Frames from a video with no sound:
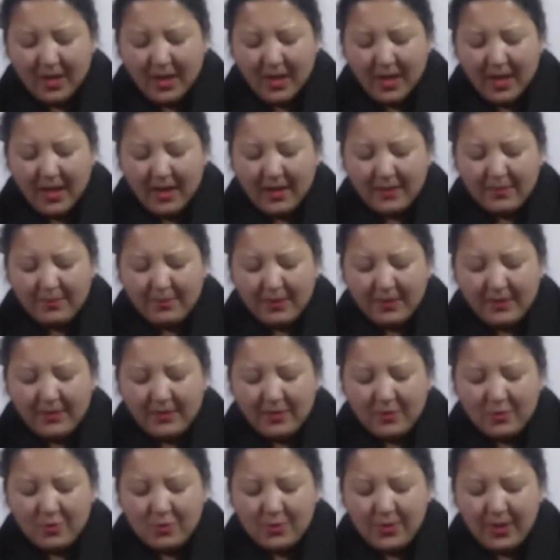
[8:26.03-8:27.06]
And but the
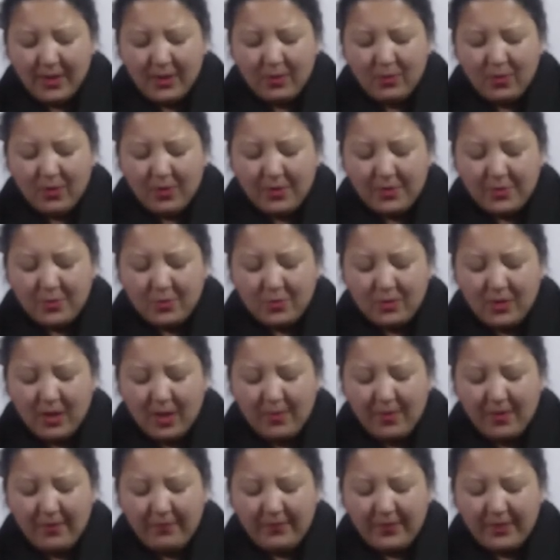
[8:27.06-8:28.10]
trick was to
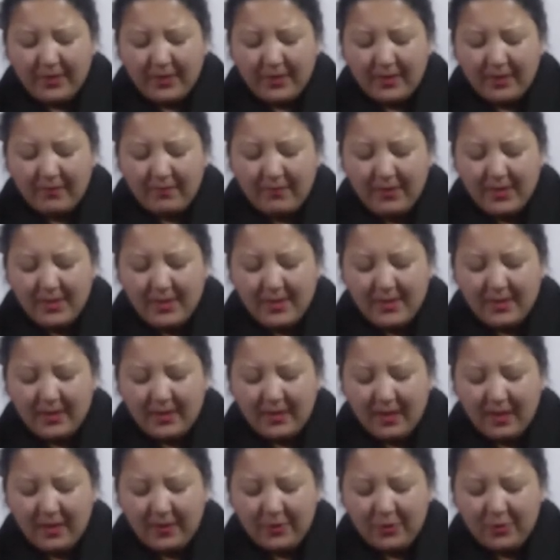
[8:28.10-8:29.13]
come up with convincing
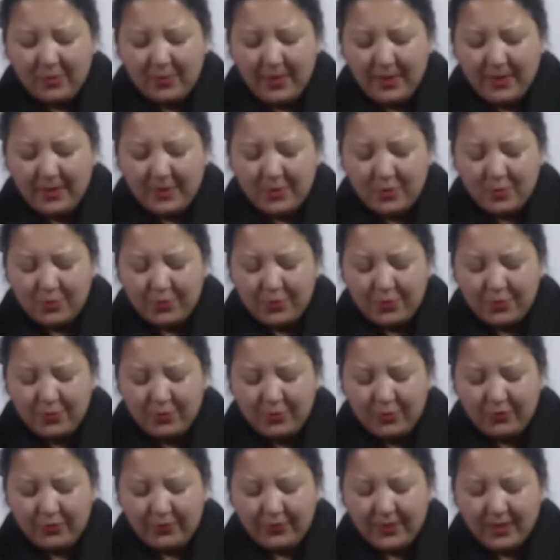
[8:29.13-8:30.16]
arguments to
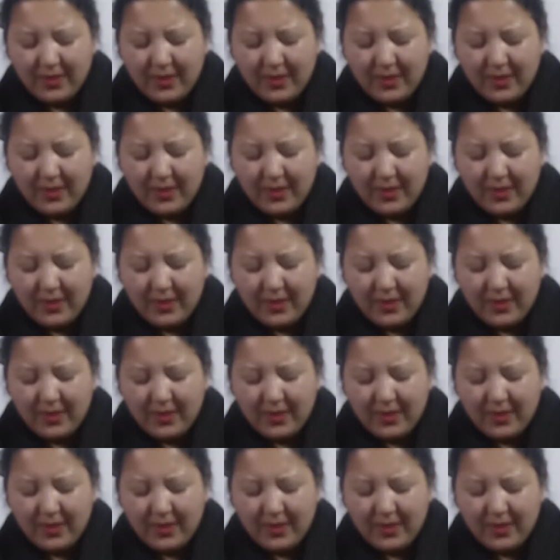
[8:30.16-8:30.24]
prove